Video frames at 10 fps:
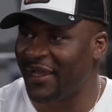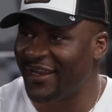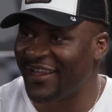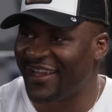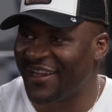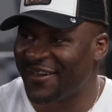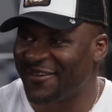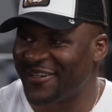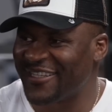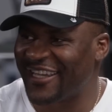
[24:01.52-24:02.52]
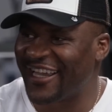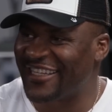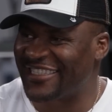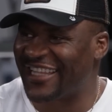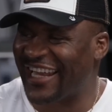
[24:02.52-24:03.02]
man. What the hell
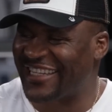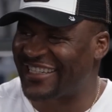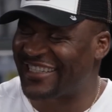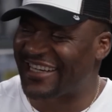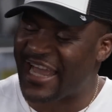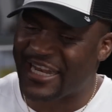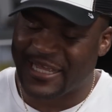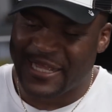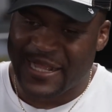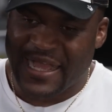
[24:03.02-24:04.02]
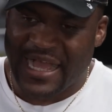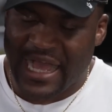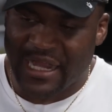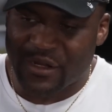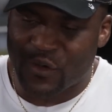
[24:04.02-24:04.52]
is that, right? right?
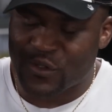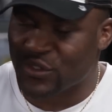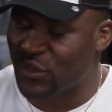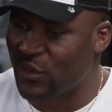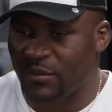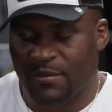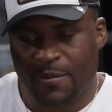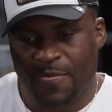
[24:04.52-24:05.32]
And also,